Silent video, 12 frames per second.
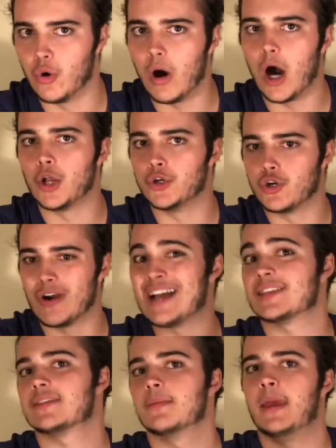
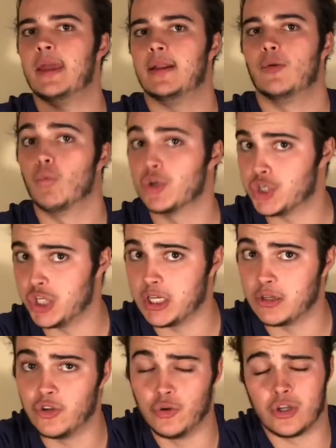underestimate what she
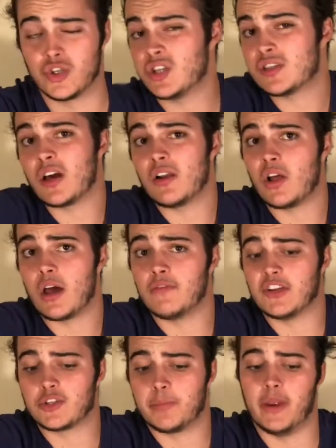can do because she's got a lot of
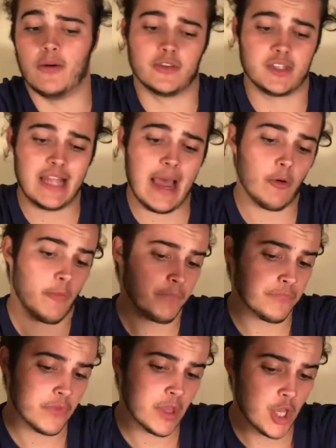experience. Now,
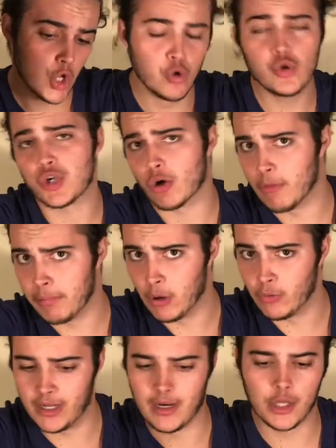who's her
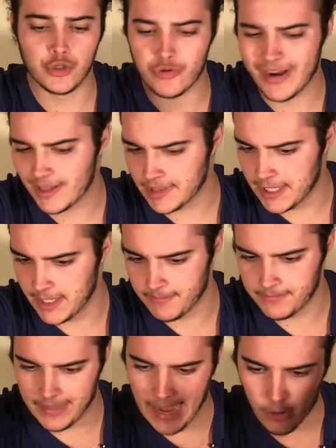opponent? Andrea Lee.
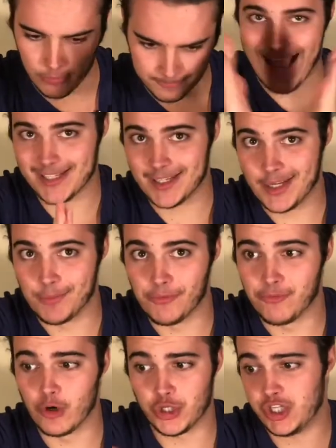Now, as I said
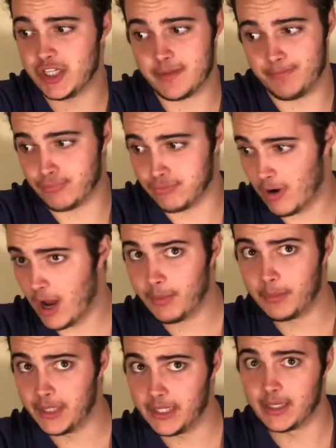before, she's
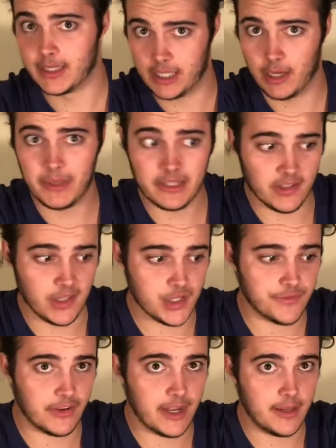probably going to come into this
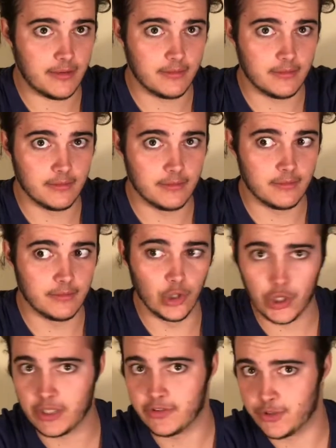fight
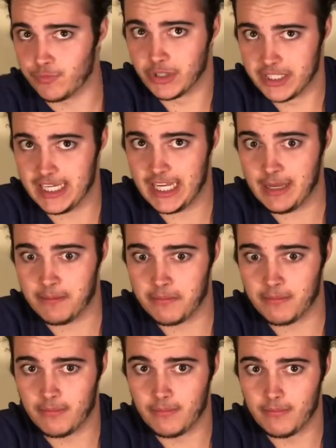looking to
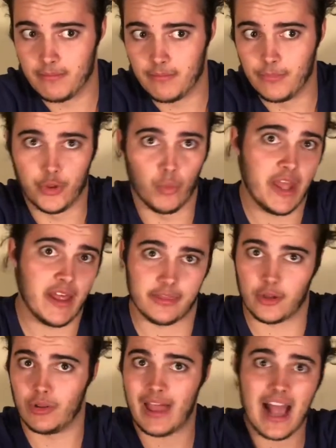redeem the way that
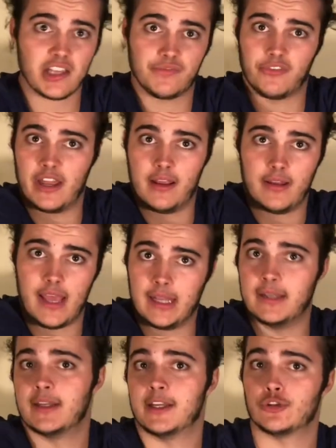their last fight
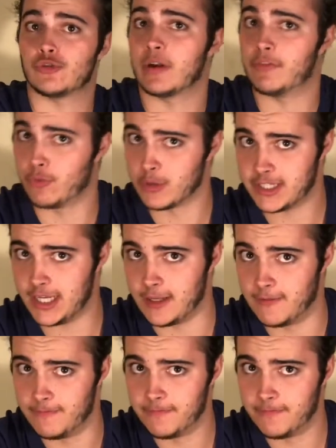ended in 2014.